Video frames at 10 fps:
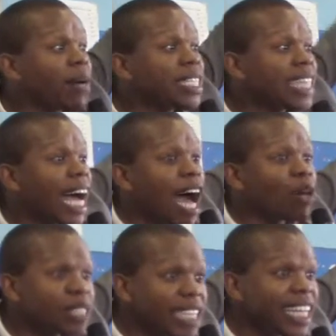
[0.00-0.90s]
was
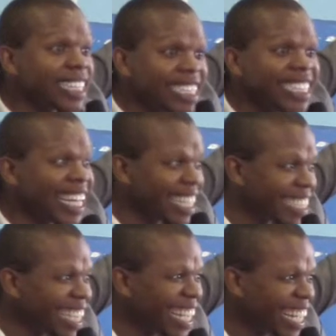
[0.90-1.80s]
outside the church.
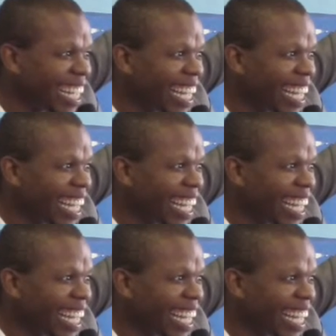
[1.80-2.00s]
Eh?